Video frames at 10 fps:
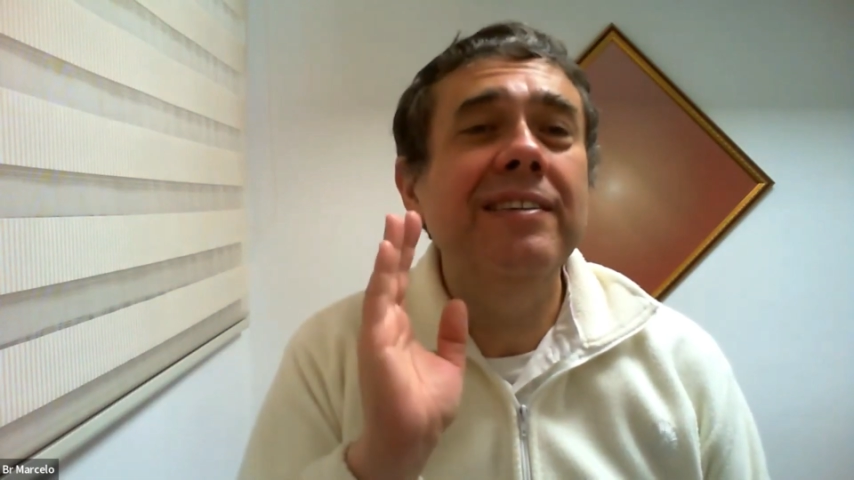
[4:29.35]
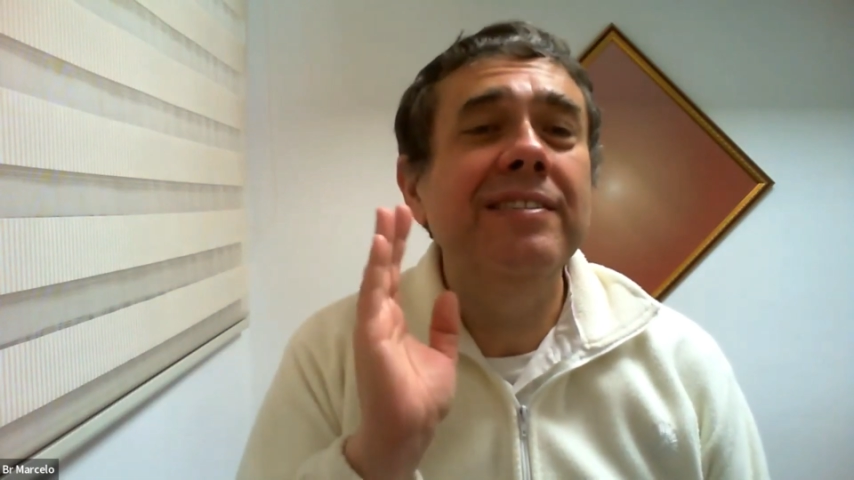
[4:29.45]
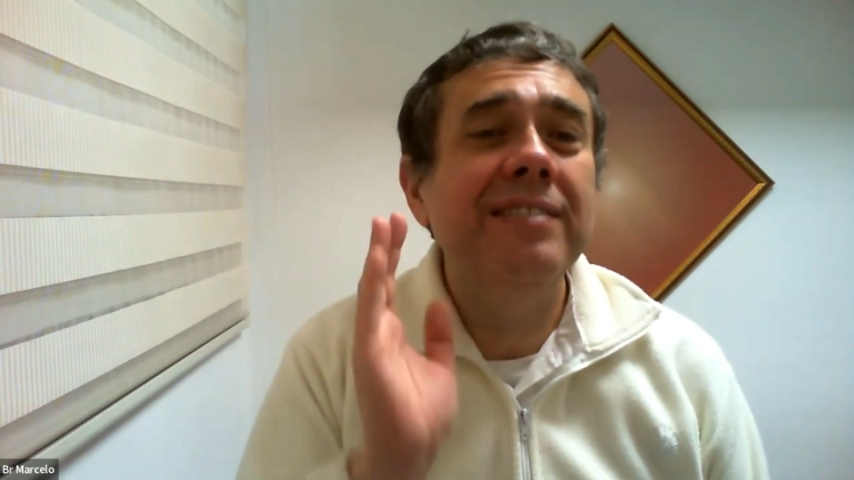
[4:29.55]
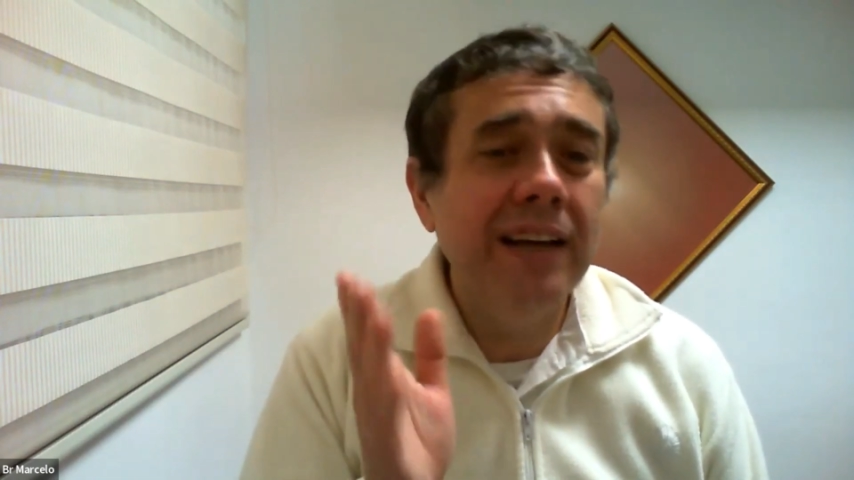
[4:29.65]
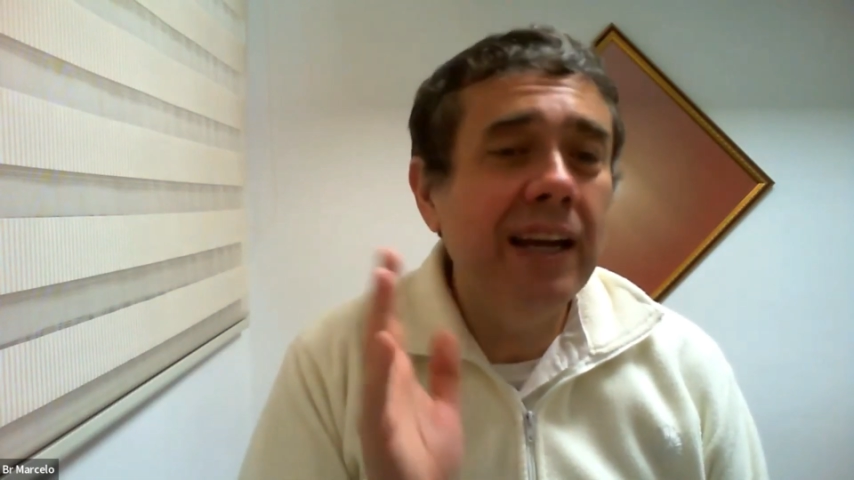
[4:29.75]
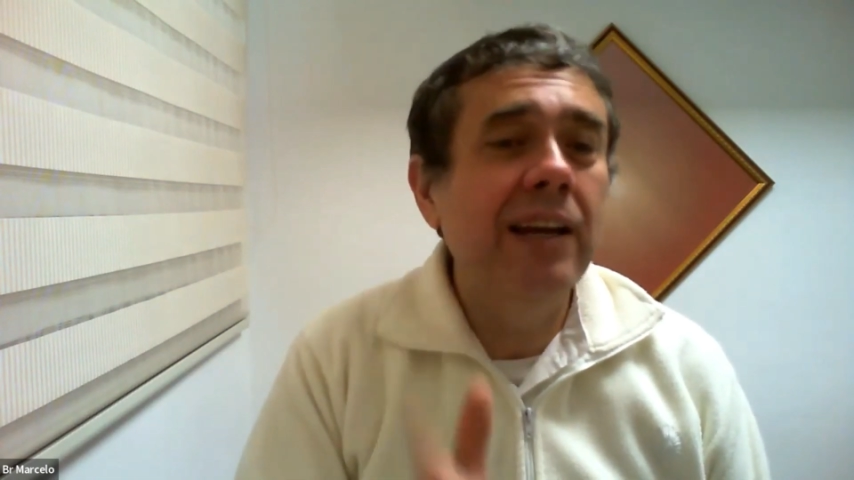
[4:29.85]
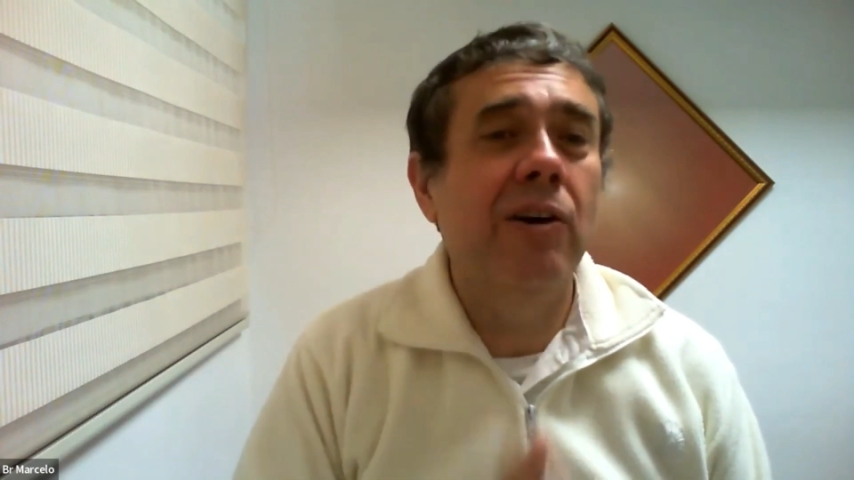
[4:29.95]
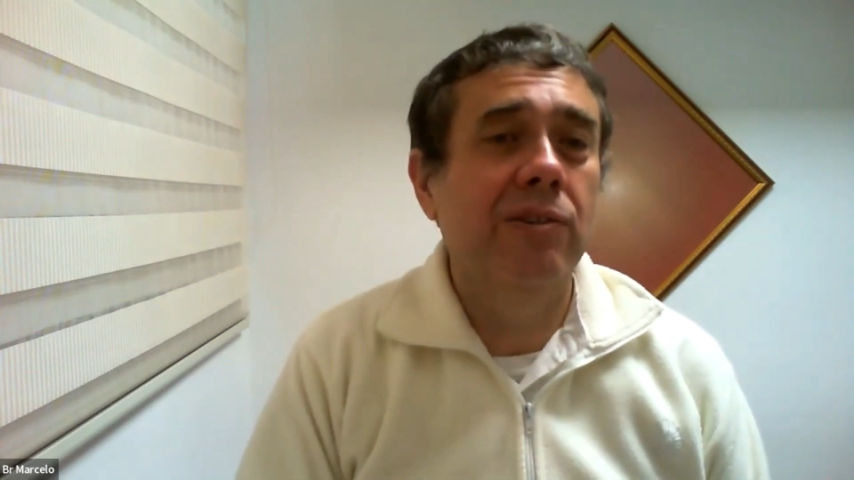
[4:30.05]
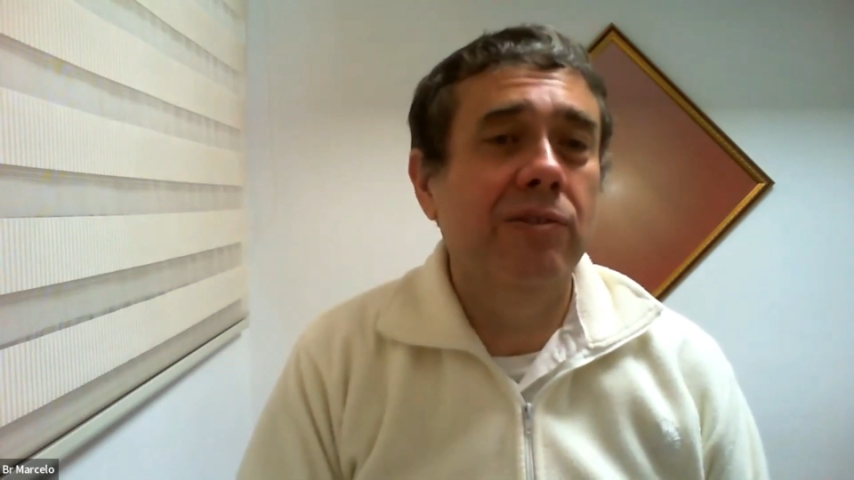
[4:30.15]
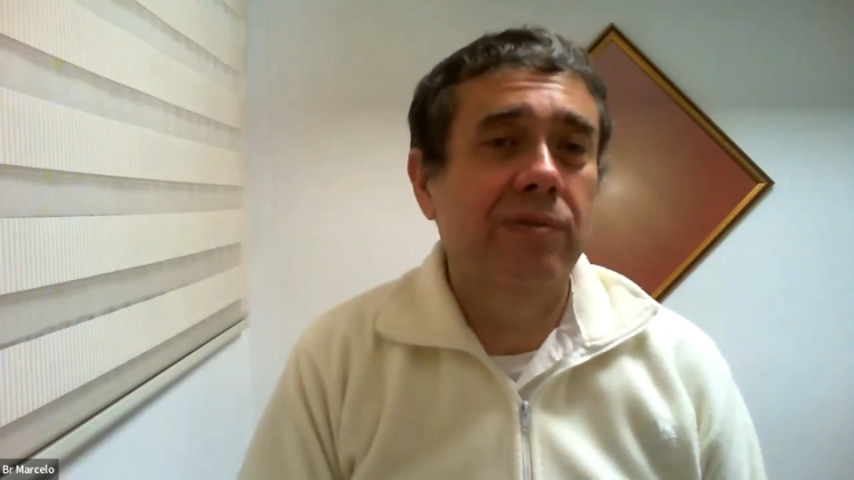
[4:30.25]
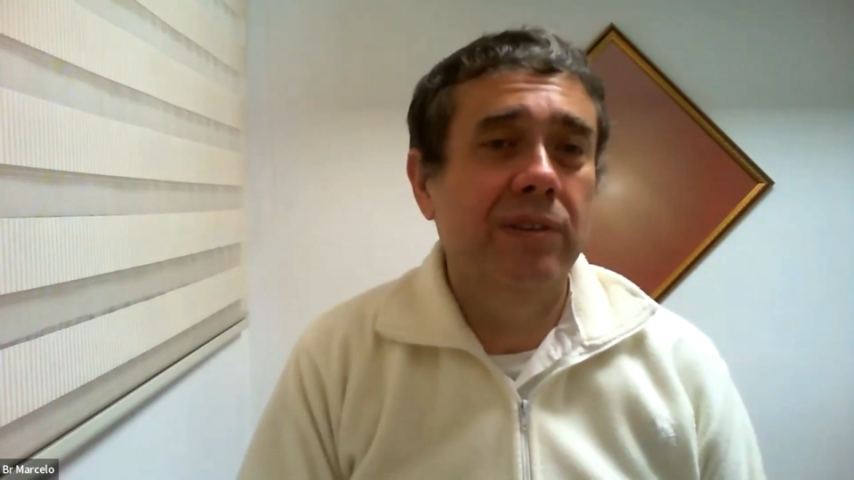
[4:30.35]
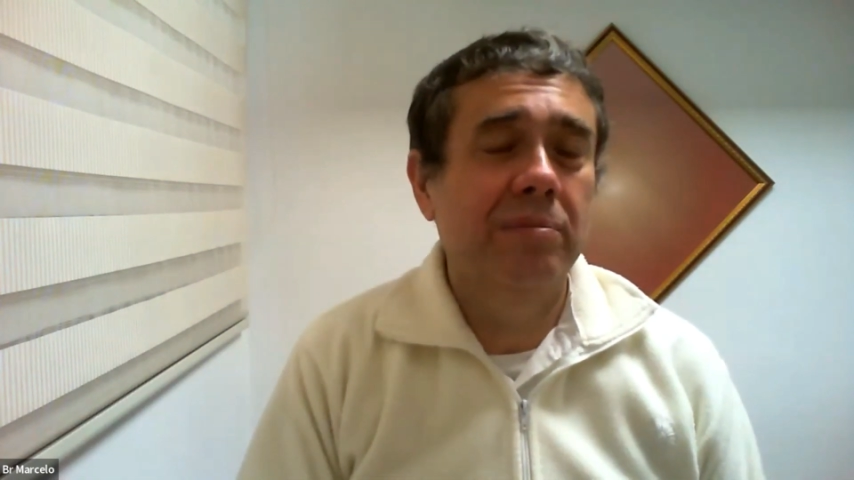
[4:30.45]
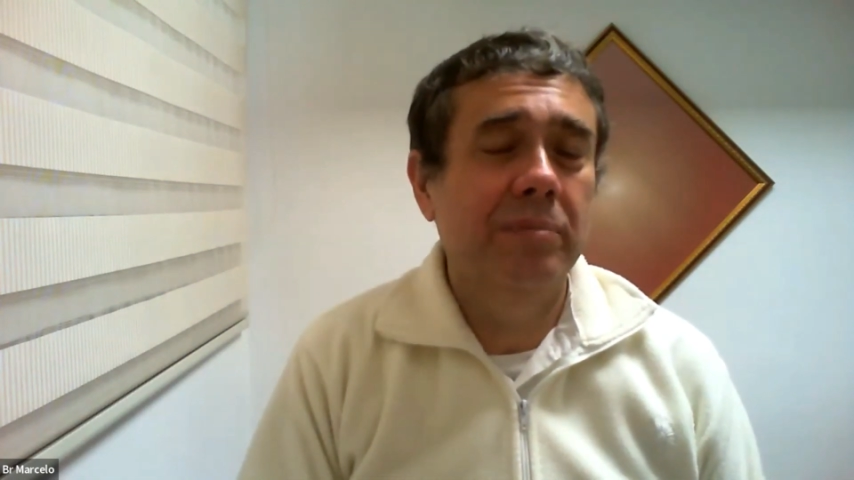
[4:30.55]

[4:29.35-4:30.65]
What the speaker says: stay in Oxford